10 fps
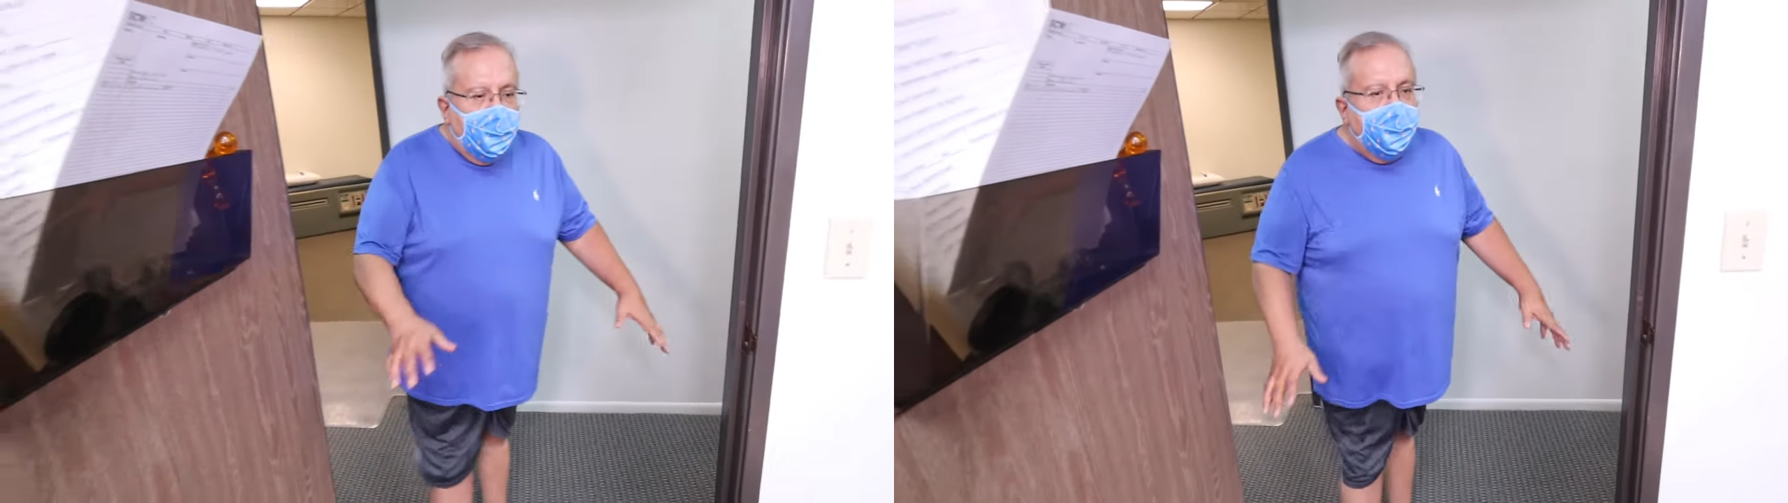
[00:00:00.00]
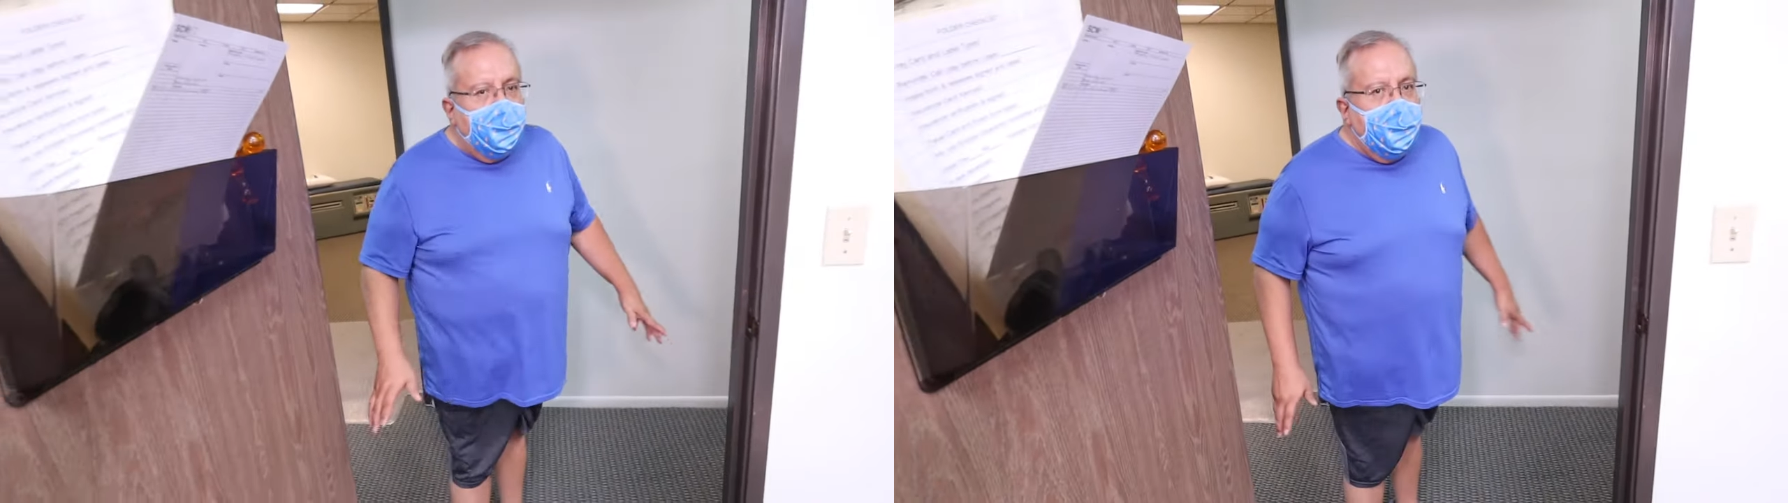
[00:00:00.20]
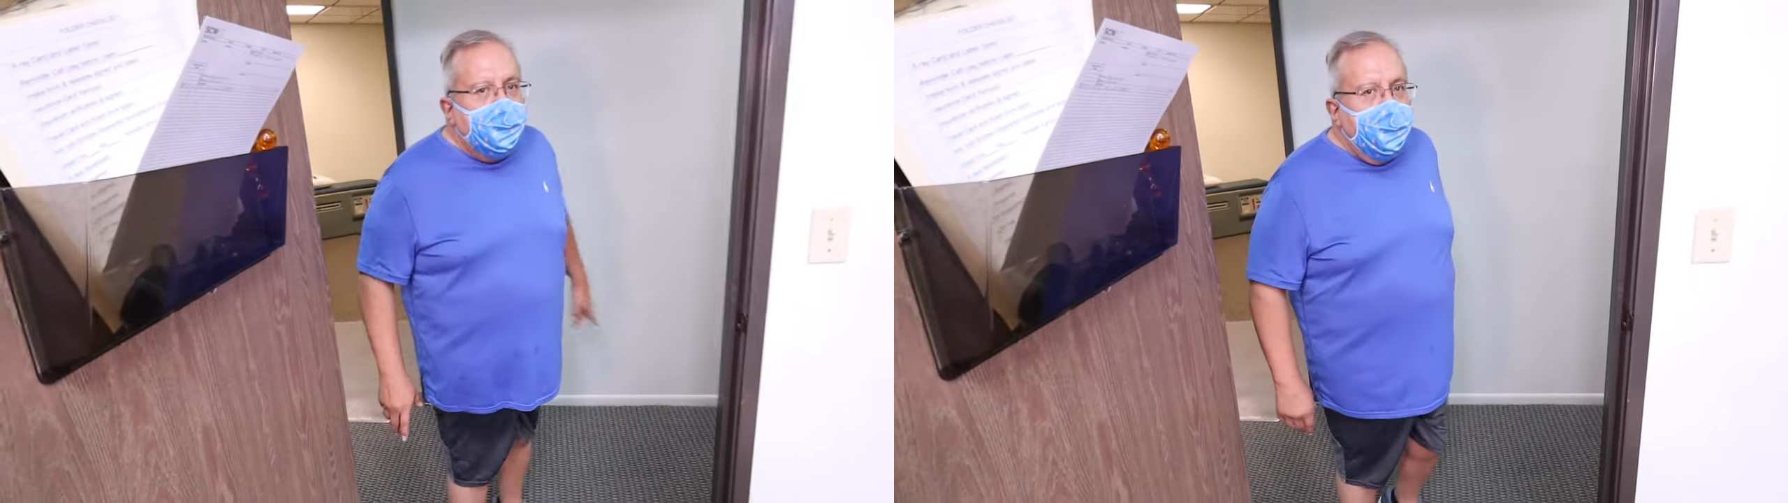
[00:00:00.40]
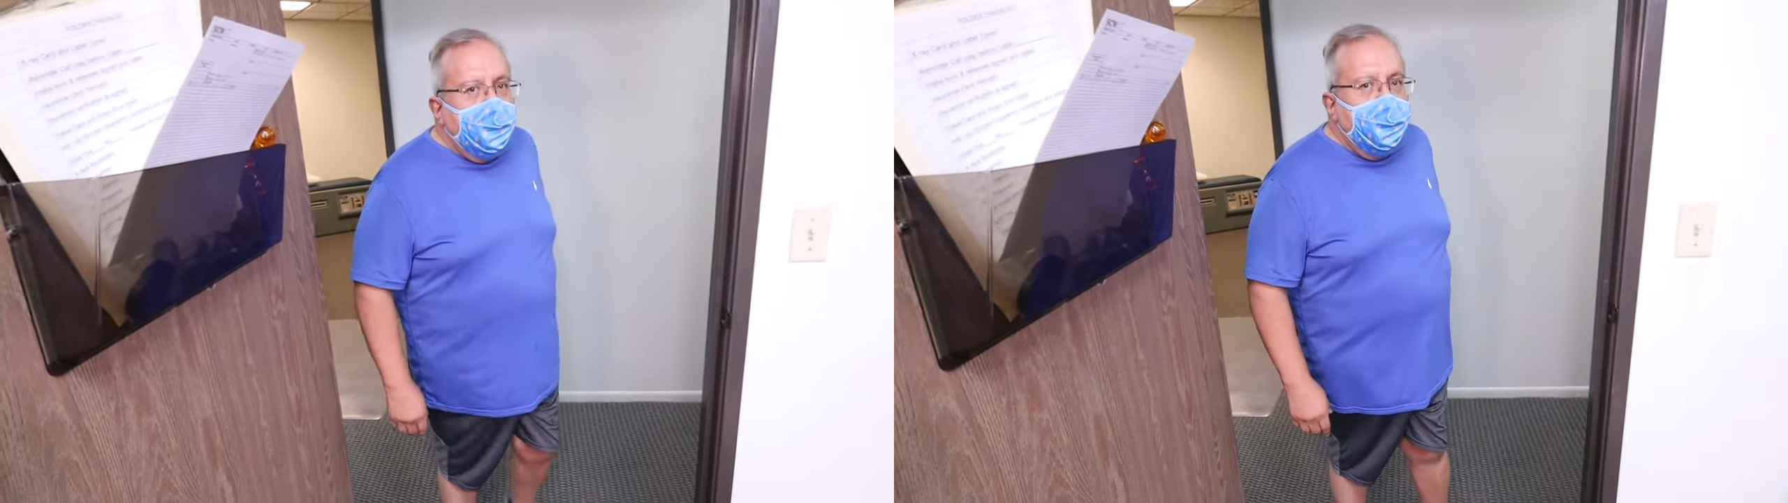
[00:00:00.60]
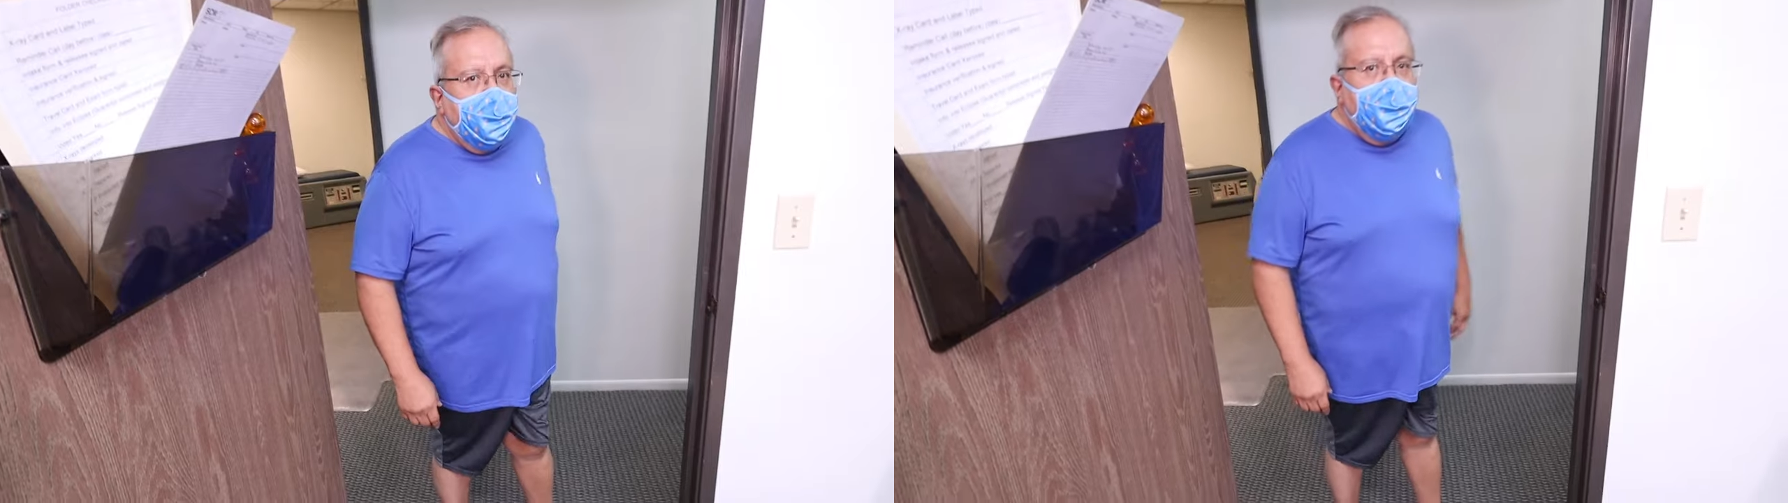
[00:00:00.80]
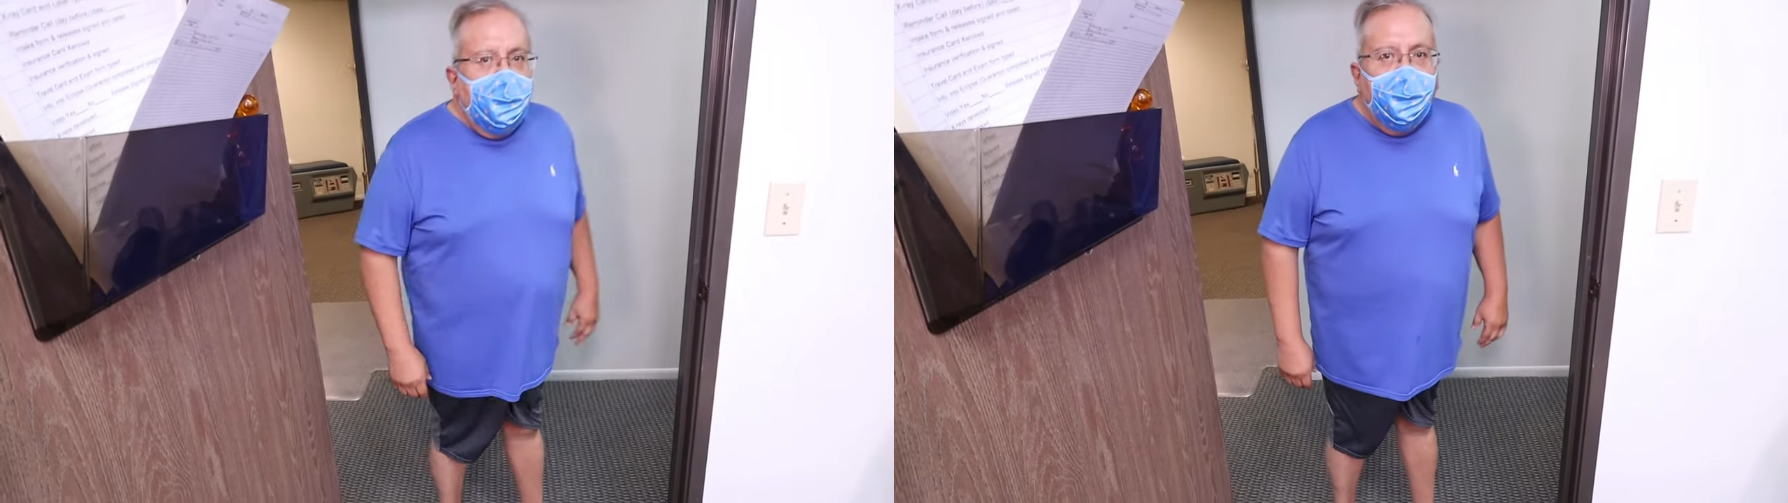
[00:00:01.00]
over the place or anything like that.